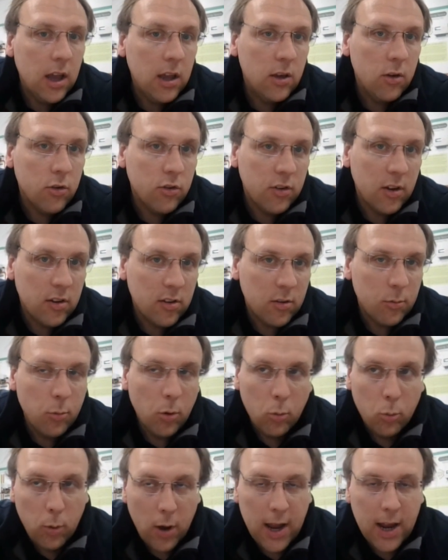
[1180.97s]
your system
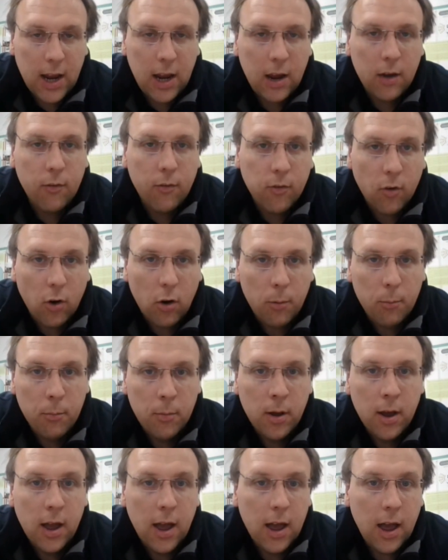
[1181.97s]
away from